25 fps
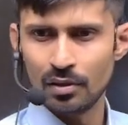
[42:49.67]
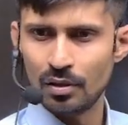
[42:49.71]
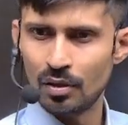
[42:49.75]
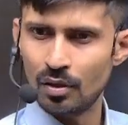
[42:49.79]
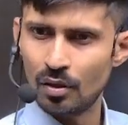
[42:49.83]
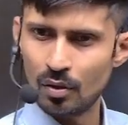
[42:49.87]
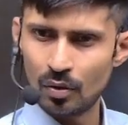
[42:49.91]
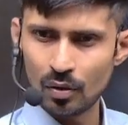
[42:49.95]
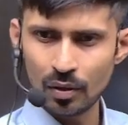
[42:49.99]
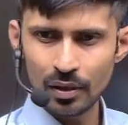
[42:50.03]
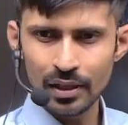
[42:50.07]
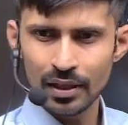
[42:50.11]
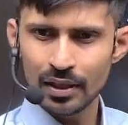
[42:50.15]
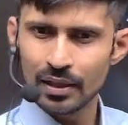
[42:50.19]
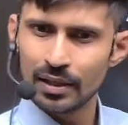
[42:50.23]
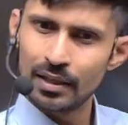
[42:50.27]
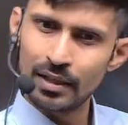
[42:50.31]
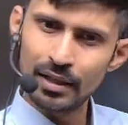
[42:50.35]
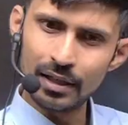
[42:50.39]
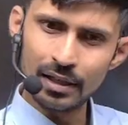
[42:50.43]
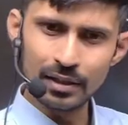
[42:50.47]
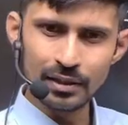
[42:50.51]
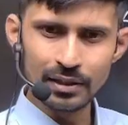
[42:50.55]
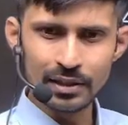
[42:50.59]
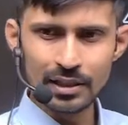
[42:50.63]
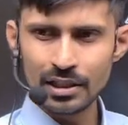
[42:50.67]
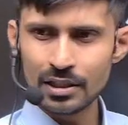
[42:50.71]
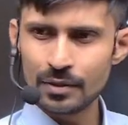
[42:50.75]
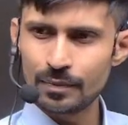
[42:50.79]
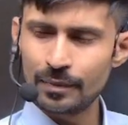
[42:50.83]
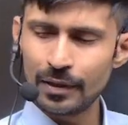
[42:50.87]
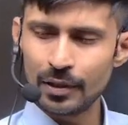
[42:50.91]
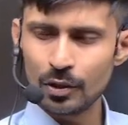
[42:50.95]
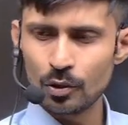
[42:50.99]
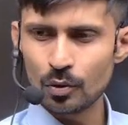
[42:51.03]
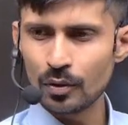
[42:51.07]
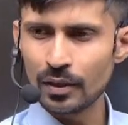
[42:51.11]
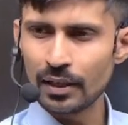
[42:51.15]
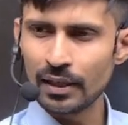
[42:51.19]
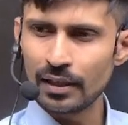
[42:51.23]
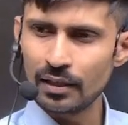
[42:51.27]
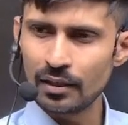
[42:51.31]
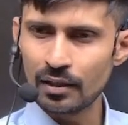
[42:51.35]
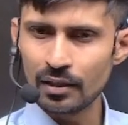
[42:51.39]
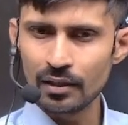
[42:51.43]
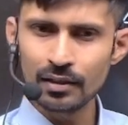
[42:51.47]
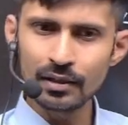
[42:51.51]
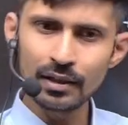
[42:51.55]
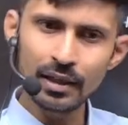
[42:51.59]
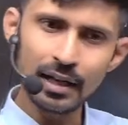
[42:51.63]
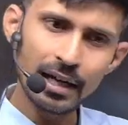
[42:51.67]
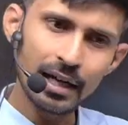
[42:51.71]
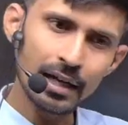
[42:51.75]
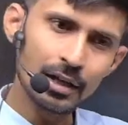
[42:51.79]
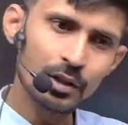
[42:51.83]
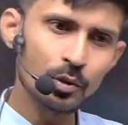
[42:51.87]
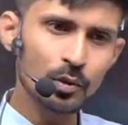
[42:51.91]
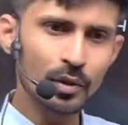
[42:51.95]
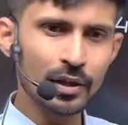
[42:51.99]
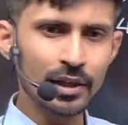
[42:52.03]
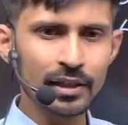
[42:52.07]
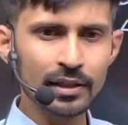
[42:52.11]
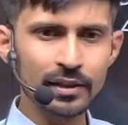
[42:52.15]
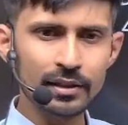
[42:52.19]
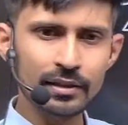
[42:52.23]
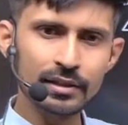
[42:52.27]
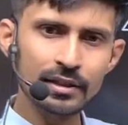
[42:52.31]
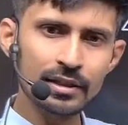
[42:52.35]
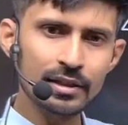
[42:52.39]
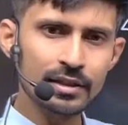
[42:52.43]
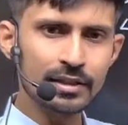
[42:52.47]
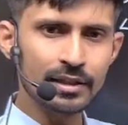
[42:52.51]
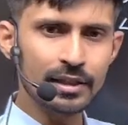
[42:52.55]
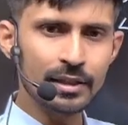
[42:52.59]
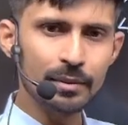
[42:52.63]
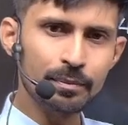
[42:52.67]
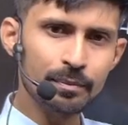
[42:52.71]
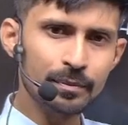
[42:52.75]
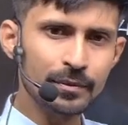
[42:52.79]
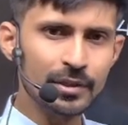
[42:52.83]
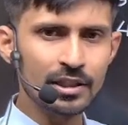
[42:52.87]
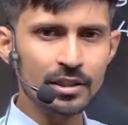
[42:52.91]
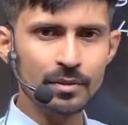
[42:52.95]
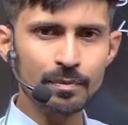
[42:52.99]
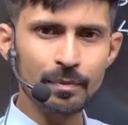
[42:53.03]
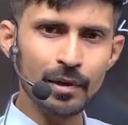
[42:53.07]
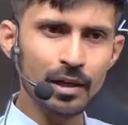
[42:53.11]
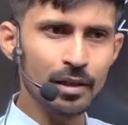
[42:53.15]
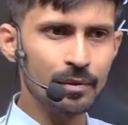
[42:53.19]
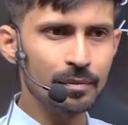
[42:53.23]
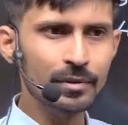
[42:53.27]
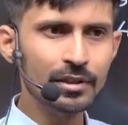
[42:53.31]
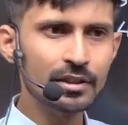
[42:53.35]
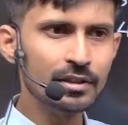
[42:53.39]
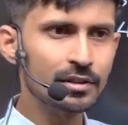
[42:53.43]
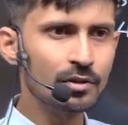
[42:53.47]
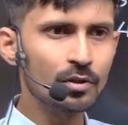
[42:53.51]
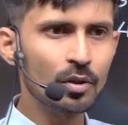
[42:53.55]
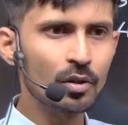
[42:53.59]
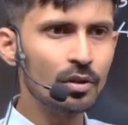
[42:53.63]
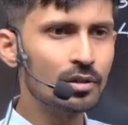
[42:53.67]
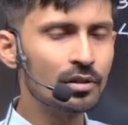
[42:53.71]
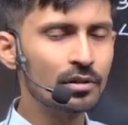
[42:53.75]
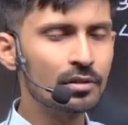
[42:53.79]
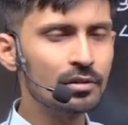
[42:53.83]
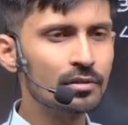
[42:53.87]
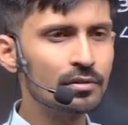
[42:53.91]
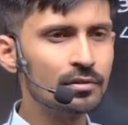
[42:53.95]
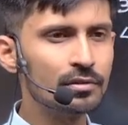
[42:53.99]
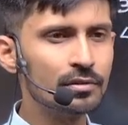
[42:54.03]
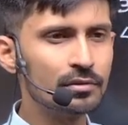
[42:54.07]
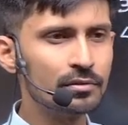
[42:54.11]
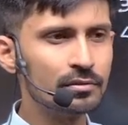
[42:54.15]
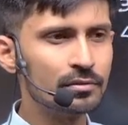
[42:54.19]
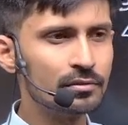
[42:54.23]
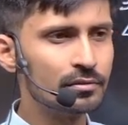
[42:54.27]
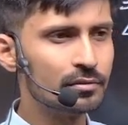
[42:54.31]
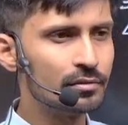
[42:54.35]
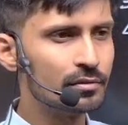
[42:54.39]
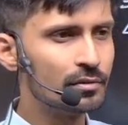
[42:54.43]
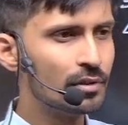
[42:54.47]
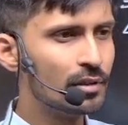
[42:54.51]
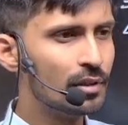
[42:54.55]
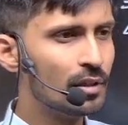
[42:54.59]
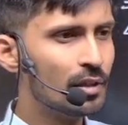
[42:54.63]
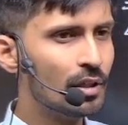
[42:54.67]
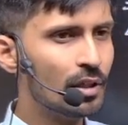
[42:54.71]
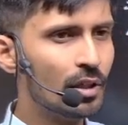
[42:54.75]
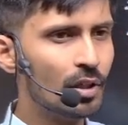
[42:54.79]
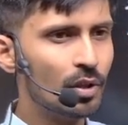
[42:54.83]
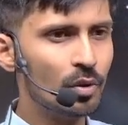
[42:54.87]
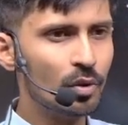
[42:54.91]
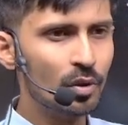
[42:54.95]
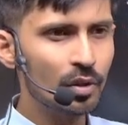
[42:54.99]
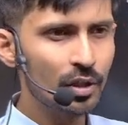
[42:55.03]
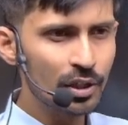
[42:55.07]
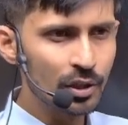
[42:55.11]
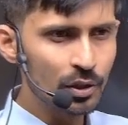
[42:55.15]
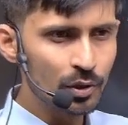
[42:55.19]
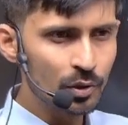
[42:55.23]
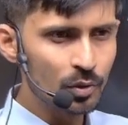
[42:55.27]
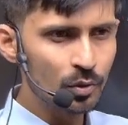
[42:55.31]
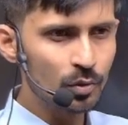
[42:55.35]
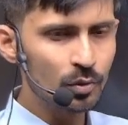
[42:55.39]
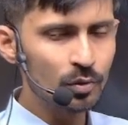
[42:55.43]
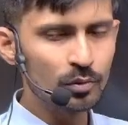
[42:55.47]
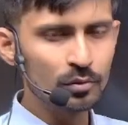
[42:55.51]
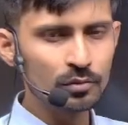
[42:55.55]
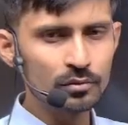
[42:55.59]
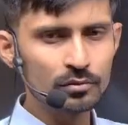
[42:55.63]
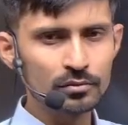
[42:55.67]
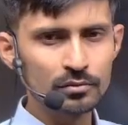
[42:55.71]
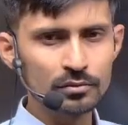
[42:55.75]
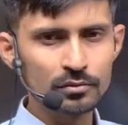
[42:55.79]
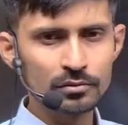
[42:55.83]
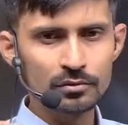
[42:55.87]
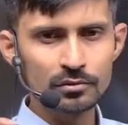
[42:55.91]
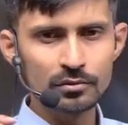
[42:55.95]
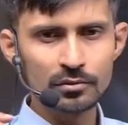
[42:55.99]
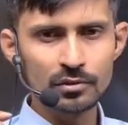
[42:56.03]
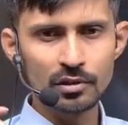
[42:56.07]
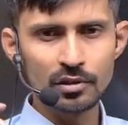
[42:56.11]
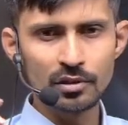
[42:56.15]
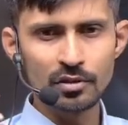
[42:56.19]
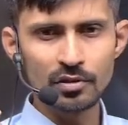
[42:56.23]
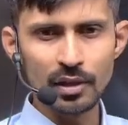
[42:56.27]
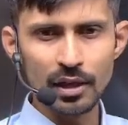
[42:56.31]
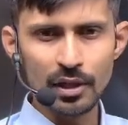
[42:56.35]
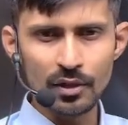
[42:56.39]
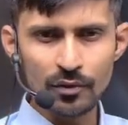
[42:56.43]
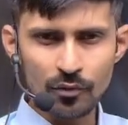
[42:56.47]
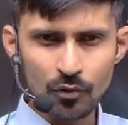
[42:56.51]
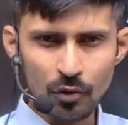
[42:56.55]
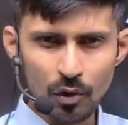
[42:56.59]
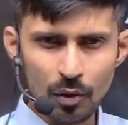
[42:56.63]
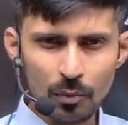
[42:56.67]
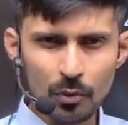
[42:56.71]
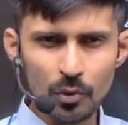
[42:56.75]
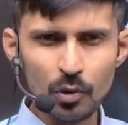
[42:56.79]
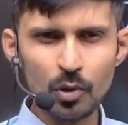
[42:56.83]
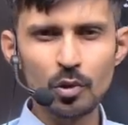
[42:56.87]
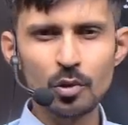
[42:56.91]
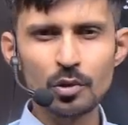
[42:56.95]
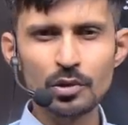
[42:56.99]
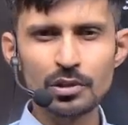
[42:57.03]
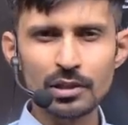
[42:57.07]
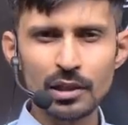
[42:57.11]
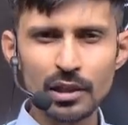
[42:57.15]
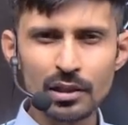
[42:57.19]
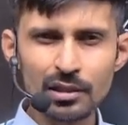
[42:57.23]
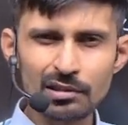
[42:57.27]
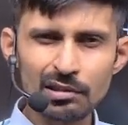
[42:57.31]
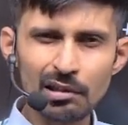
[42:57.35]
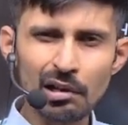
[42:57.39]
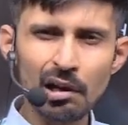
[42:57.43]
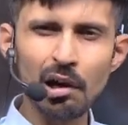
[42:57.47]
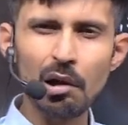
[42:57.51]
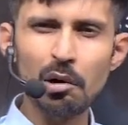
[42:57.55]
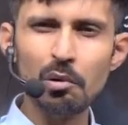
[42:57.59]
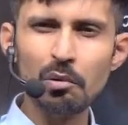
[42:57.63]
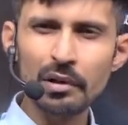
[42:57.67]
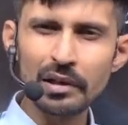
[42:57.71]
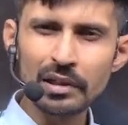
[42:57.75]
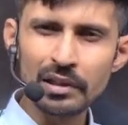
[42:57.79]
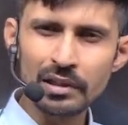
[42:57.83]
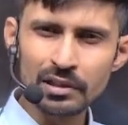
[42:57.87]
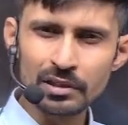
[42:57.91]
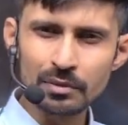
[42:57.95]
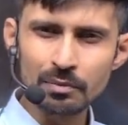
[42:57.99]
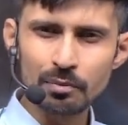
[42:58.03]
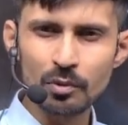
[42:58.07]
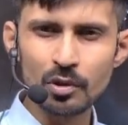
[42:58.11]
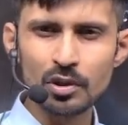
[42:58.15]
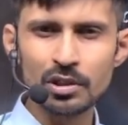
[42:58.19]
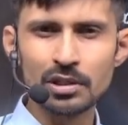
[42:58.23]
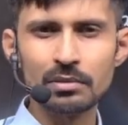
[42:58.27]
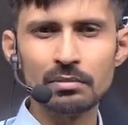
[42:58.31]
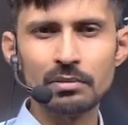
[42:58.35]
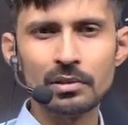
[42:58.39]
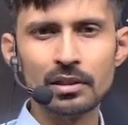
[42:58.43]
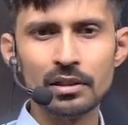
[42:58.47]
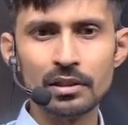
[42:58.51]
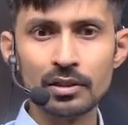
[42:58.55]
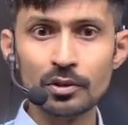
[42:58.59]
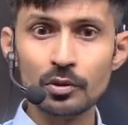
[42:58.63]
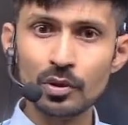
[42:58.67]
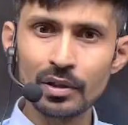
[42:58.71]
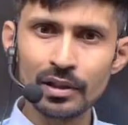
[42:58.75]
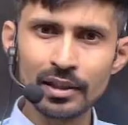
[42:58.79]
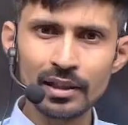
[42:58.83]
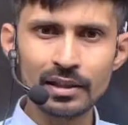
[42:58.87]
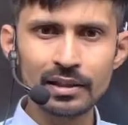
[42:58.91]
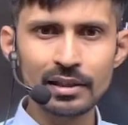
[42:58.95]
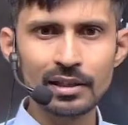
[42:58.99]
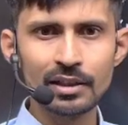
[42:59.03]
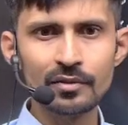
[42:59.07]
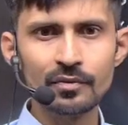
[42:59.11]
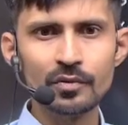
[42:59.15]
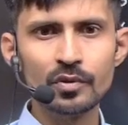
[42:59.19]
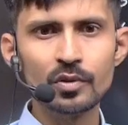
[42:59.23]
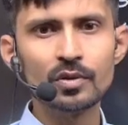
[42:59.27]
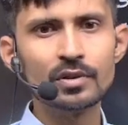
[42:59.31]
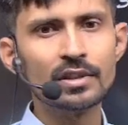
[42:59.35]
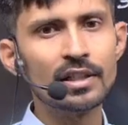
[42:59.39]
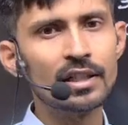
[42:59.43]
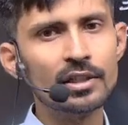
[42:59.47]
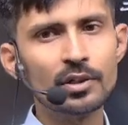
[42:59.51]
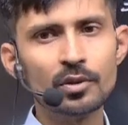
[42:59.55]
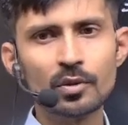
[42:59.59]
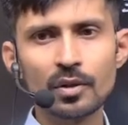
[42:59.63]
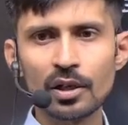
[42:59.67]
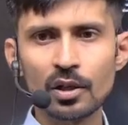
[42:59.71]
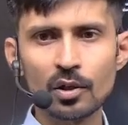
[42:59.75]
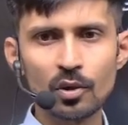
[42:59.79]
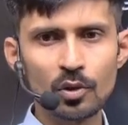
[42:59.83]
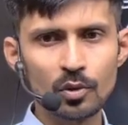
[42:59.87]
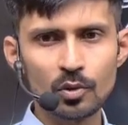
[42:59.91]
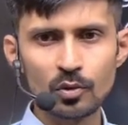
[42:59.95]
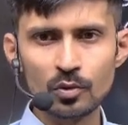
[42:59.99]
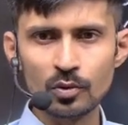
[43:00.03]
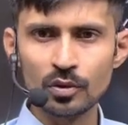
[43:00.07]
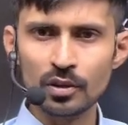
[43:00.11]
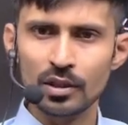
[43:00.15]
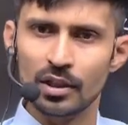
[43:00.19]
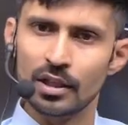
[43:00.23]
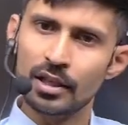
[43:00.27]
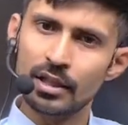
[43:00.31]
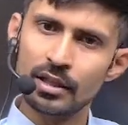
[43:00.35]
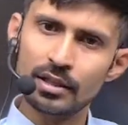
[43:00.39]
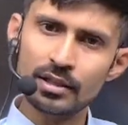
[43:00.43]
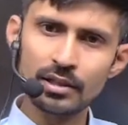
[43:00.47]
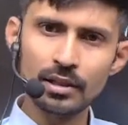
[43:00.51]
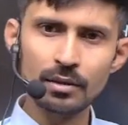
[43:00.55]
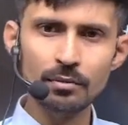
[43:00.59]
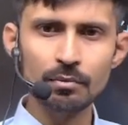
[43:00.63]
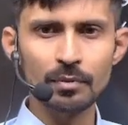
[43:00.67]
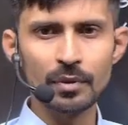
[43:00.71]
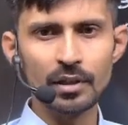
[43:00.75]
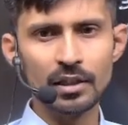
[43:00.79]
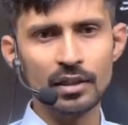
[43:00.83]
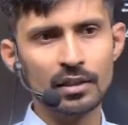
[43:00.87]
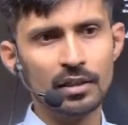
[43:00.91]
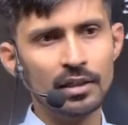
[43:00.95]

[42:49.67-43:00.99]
Okay, in this way you can learn and you can skip this part. Means don't, no need to try from your sides or how it is possible. You will get confused and you cannot do. Simple.